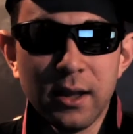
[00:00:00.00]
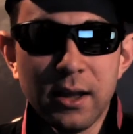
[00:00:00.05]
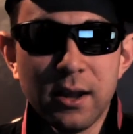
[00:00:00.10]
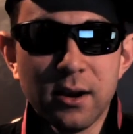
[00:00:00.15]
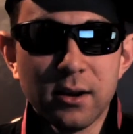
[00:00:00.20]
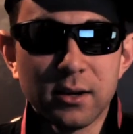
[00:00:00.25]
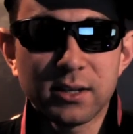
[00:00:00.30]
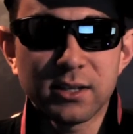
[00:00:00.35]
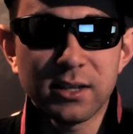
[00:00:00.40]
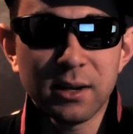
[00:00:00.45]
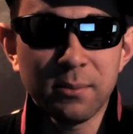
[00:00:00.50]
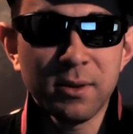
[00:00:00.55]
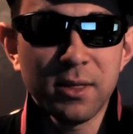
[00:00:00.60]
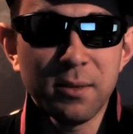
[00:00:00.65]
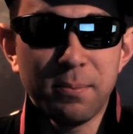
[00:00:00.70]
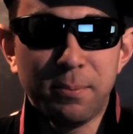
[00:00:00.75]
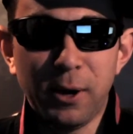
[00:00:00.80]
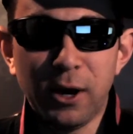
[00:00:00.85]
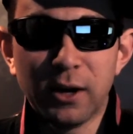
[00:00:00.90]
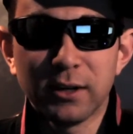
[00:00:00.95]
Here are some of
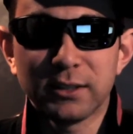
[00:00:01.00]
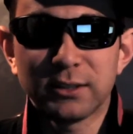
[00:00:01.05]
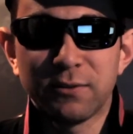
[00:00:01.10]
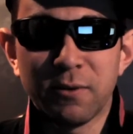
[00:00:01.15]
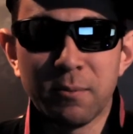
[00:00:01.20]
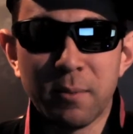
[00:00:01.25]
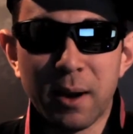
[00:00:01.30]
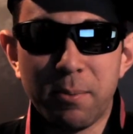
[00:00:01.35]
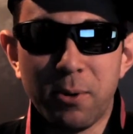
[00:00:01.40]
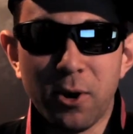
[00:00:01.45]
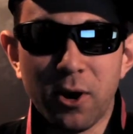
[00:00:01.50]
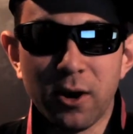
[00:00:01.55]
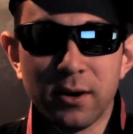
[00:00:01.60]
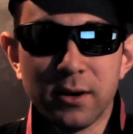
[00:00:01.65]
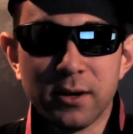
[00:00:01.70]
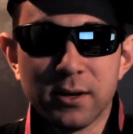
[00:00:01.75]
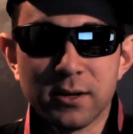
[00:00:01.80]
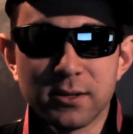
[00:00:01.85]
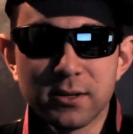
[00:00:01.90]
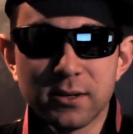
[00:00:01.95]
the perks for my
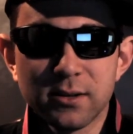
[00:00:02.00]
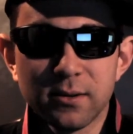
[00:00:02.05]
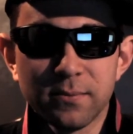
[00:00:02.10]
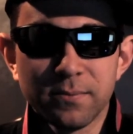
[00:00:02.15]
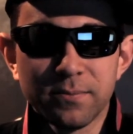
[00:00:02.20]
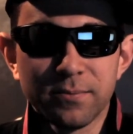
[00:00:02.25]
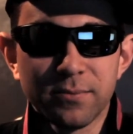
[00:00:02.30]
partners.